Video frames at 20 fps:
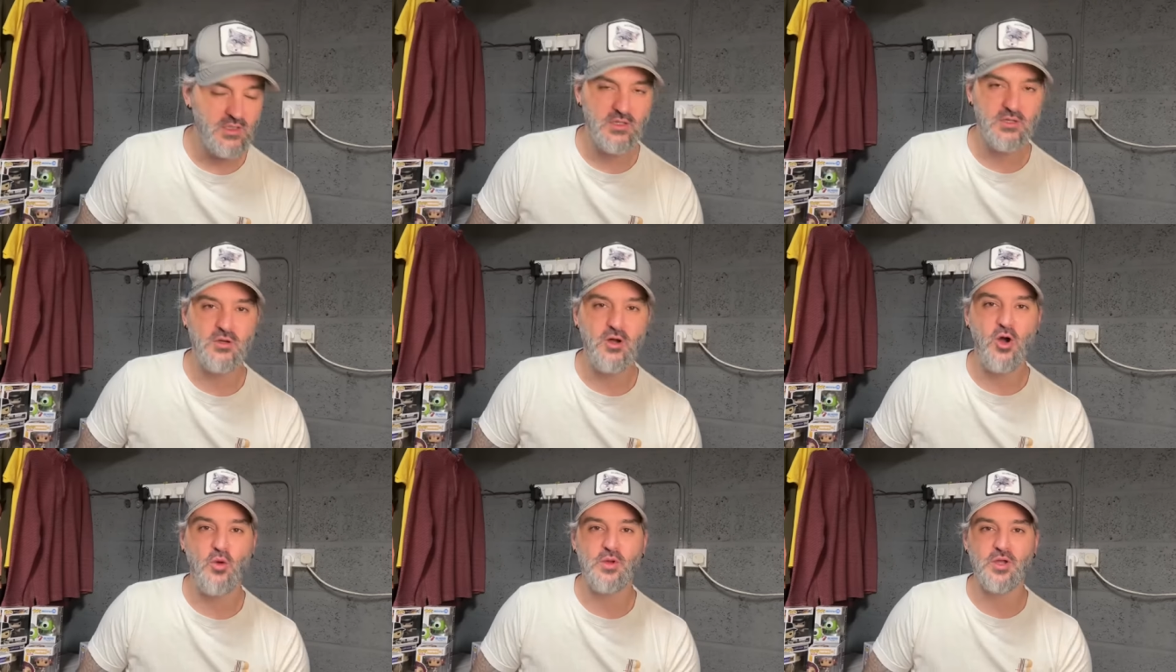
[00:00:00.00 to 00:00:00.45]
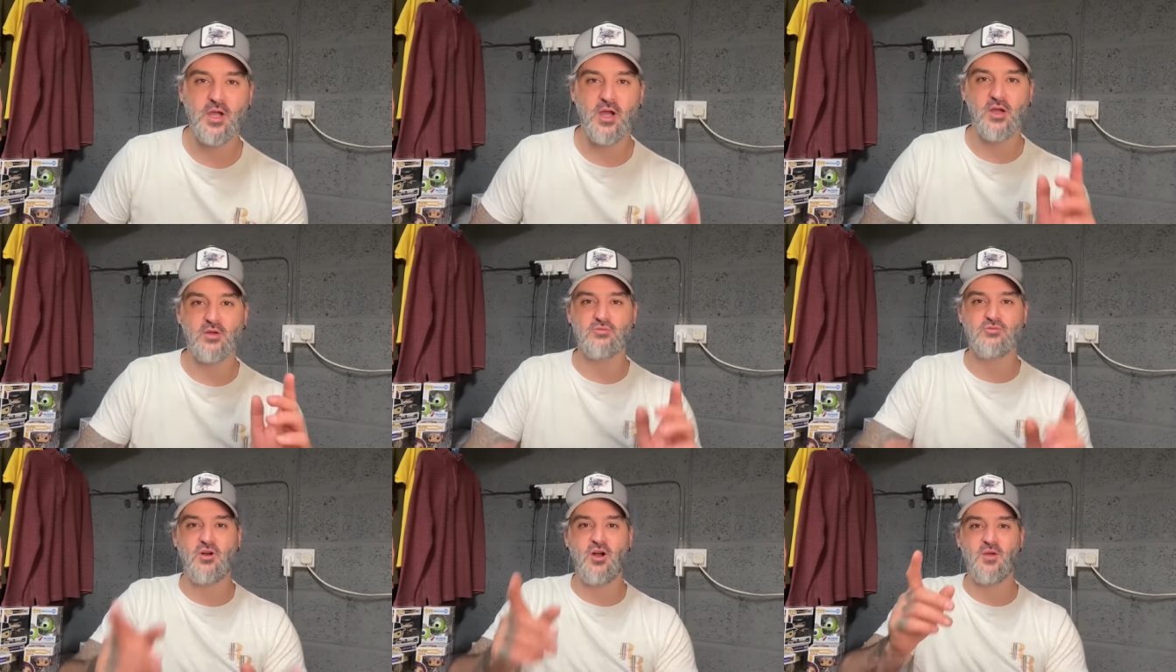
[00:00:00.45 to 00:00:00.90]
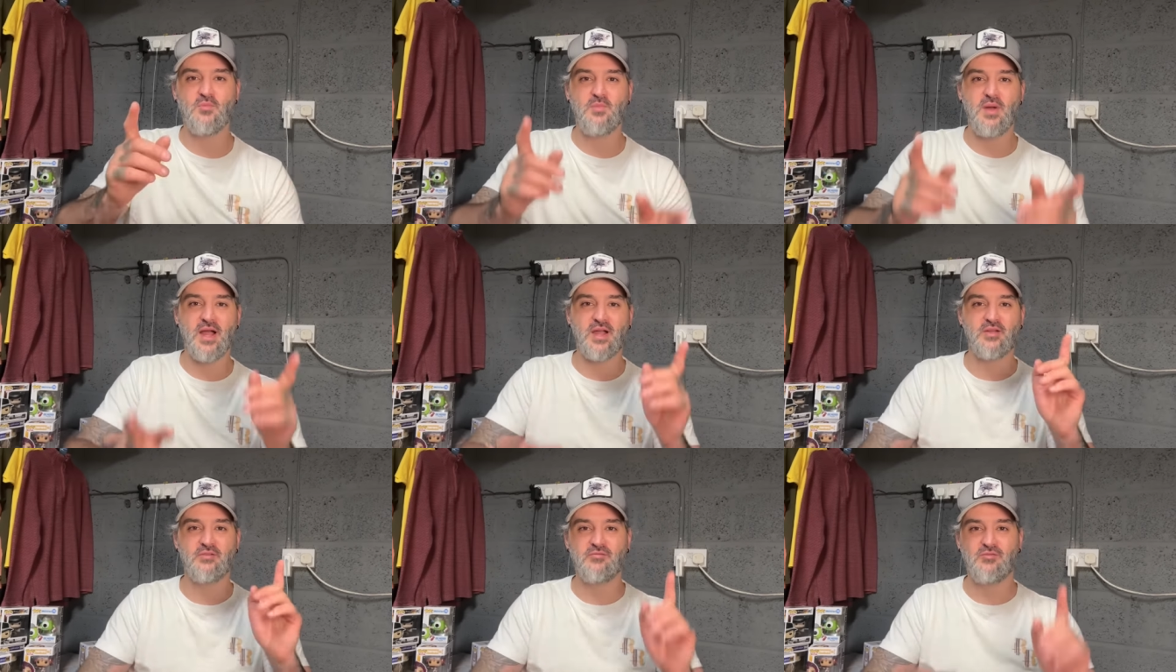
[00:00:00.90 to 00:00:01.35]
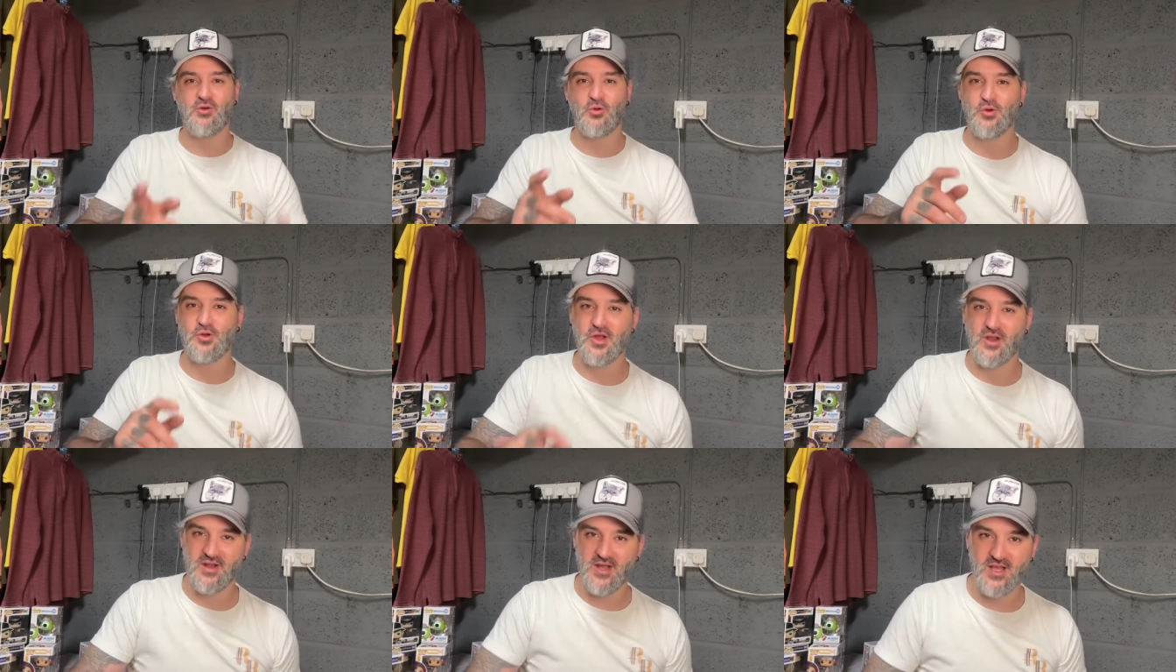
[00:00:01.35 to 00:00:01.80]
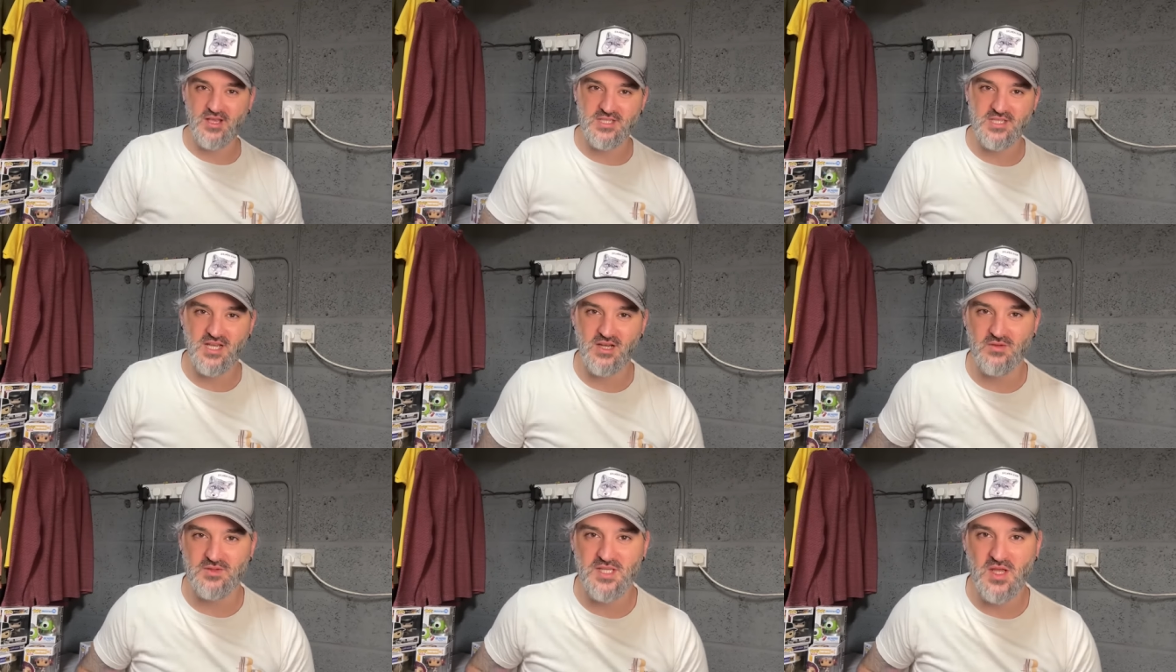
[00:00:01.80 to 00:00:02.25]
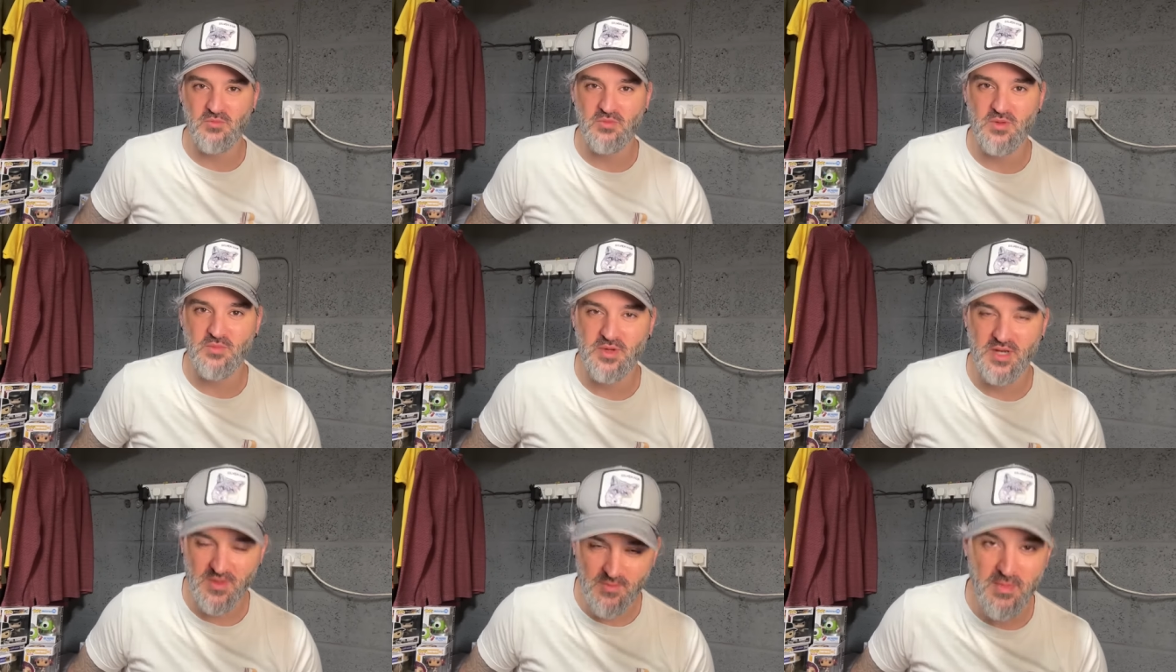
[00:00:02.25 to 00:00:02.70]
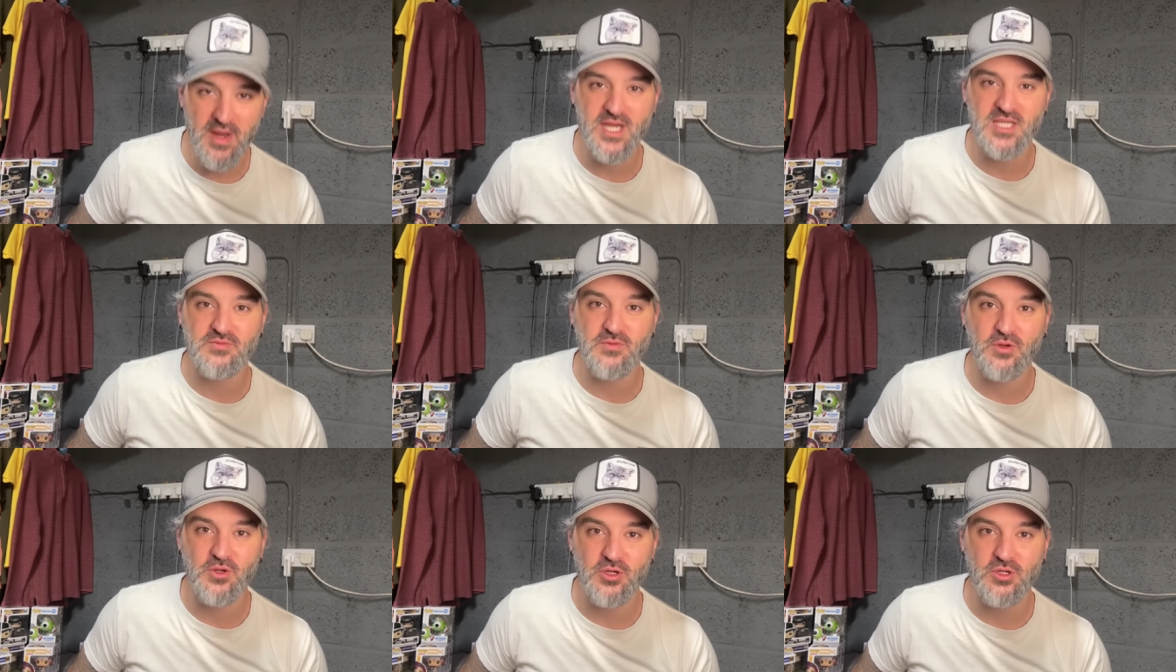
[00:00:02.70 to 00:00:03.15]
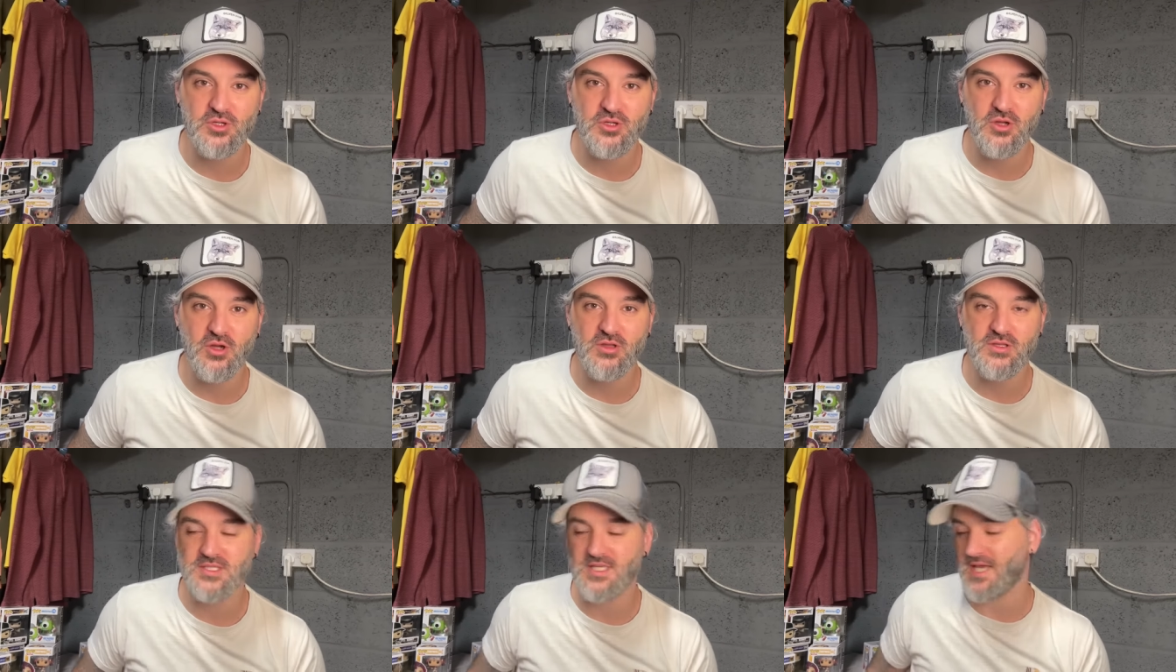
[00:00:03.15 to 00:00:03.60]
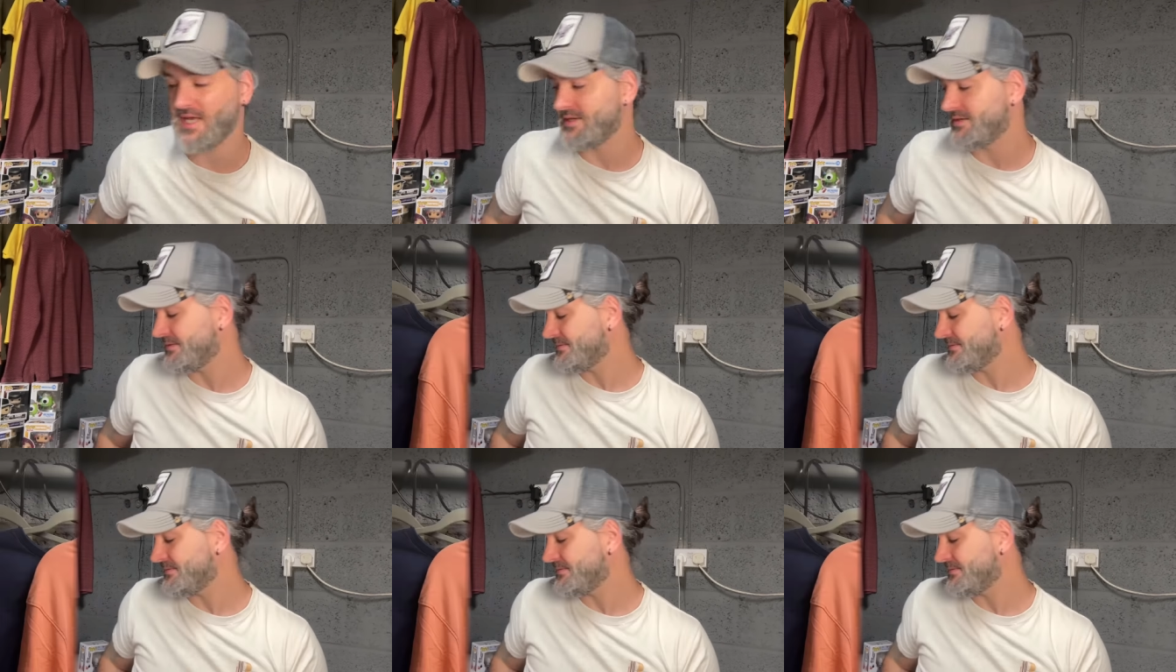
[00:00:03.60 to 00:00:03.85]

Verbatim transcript: God, we're going right back and forward on ourselves, aren't we? But it makes for good content.